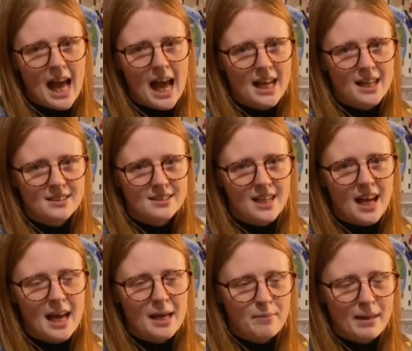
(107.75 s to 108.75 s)
and
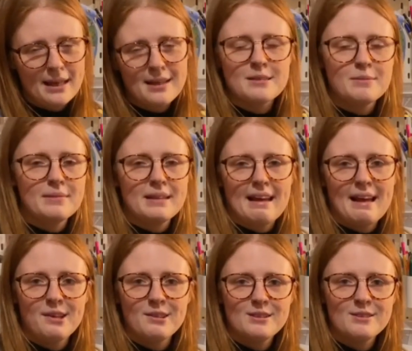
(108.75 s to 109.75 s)
I make something
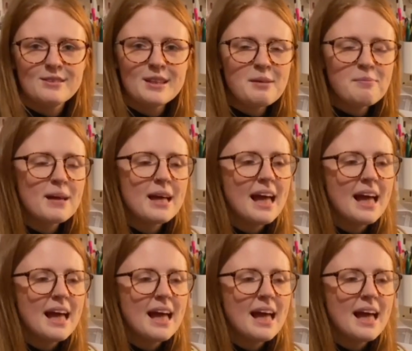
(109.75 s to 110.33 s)
out of them,